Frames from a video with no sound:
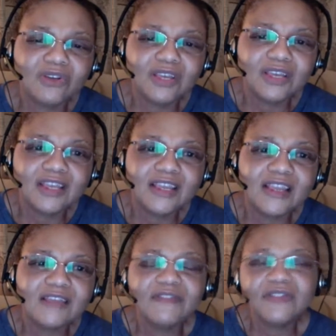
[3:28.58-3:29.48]

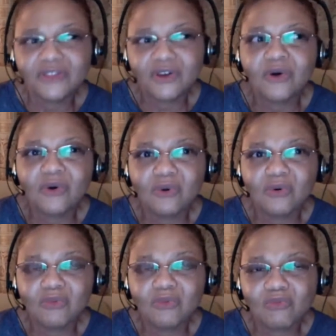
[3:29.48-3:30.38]
even
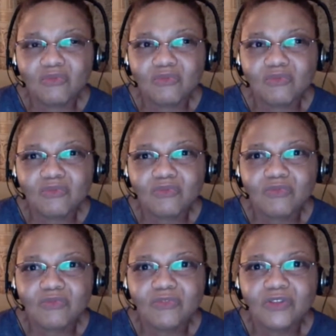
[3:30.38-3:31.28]
though,
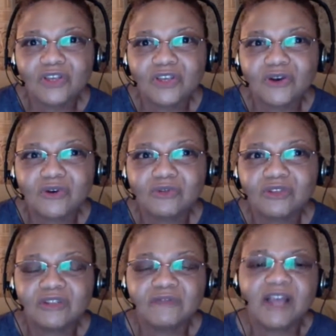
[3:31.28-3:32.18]
the
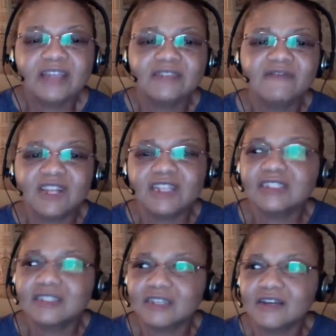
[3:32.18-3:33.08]

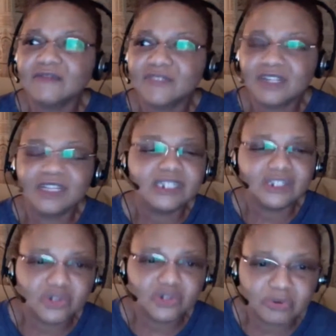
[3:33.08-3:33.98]
divisiveness of the
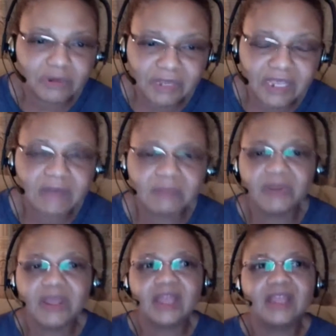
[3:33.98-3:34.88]
Clinton-Trump
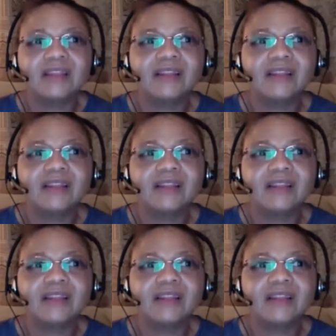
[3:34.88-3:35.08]
campaign